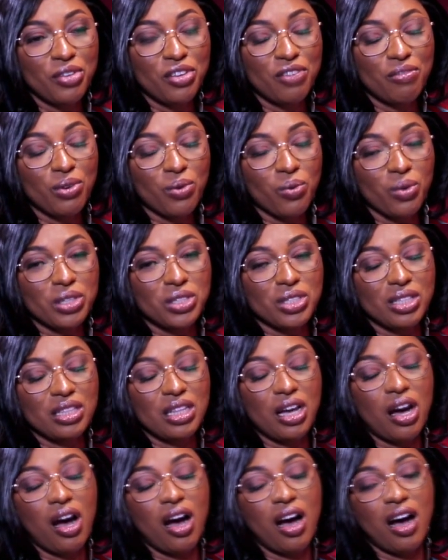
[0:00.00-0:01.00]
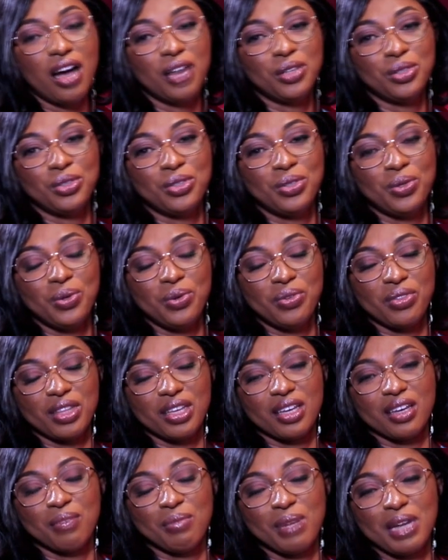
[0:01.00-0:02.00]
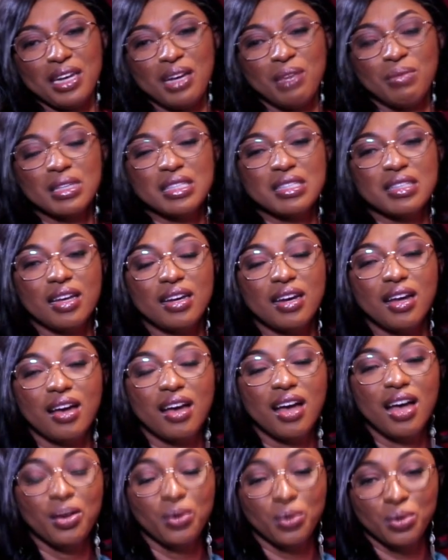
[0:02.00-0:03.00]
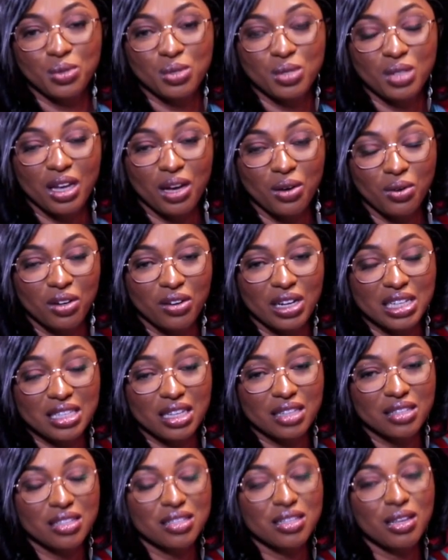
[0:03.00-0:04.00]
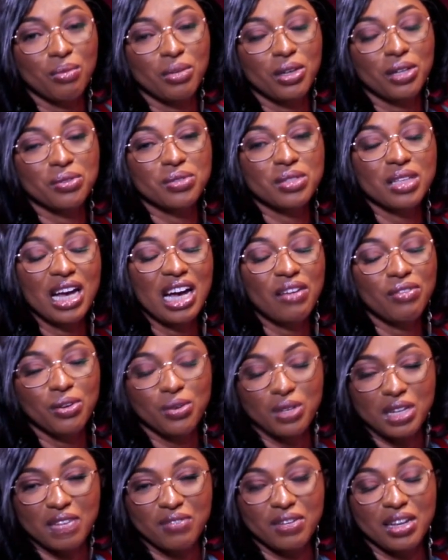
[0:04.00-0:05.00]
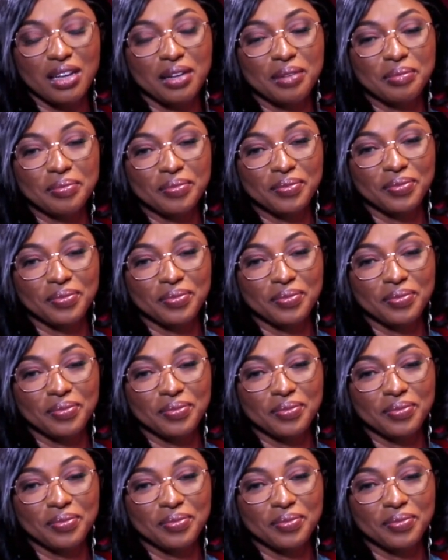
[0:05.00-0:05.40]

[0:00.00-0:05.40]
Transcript: You've been watching The Hard Truth. My name is Nana Akosua Konadu. Have a good evening.